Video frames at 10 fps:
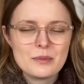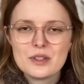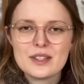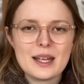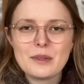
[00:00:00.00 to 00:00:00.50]

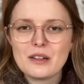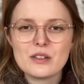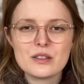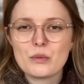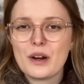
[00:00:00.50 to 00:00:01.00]
sometimes you
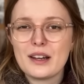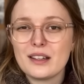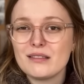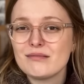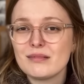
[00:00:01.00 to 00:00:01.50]
just want to,
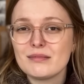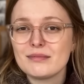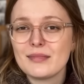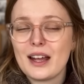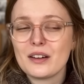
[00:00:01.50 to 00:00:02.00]

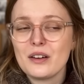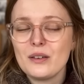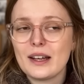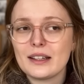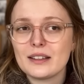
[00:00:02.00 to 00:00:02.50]
I don't know,
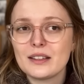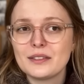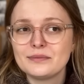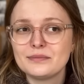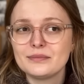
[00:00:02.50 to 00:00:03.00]
like
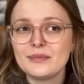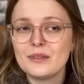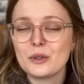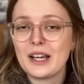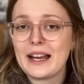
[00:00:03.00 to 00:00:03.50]

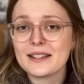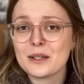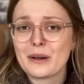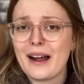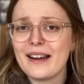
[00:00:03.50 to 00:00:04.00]
relax
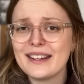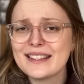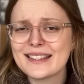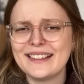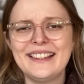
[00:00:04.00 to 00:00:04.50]
your
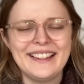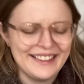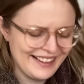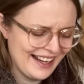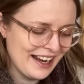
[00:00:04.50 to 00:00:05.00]
eyes.
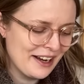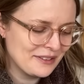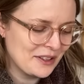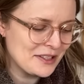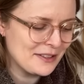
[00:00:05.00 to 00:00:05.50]
I'm
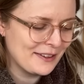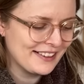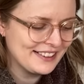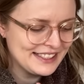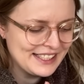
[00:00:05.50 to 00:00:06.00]
not sure.
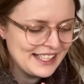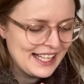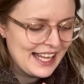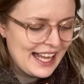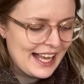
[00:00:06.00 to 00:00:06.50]

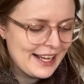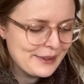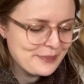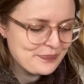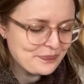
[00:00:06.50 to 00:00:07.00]

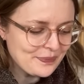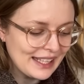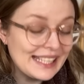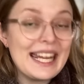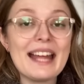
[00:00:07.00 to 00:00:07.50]
And
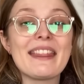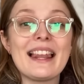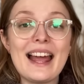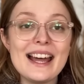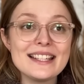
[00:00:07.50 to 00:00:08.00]
yeah, the
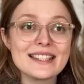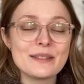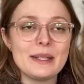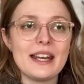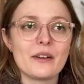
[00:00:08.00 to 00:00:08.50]
last
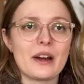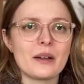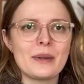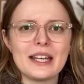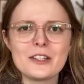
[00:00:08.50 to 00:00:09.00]
media
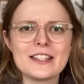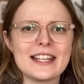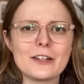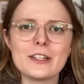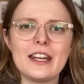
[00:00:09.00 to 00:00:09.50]
recommendation is
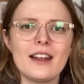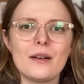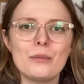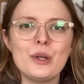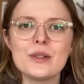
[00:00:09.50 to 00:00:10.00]
actually
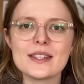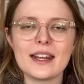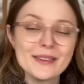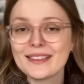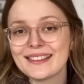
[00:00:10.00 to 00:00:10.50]

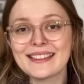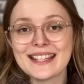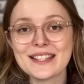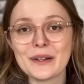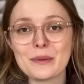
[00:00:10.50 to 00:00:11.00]
music. this
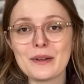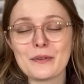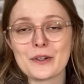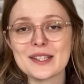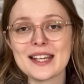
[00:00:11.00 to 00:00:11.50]
is going to be the
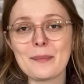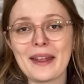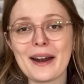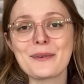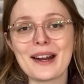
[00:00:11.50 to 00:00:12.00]
first time that
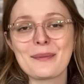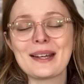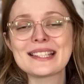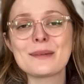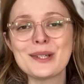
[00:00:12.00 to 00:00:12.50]
I
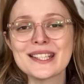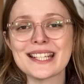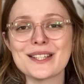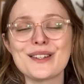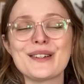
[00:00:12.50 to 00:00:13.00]
recommend some music
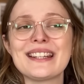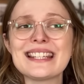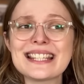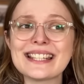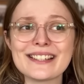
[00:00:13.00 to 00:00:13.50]
to you. And
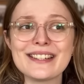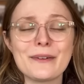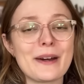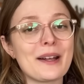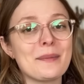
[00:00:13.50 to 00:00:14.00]
this is actually a
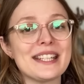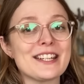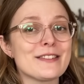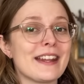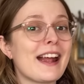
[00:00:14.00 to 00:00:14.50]

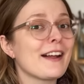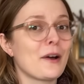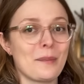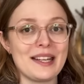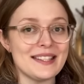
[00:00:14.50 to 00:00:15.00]
recommendation that I
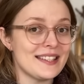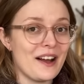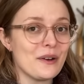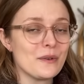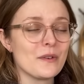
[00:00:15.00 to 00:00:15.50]
got
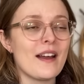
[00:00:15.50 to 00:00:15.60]
myself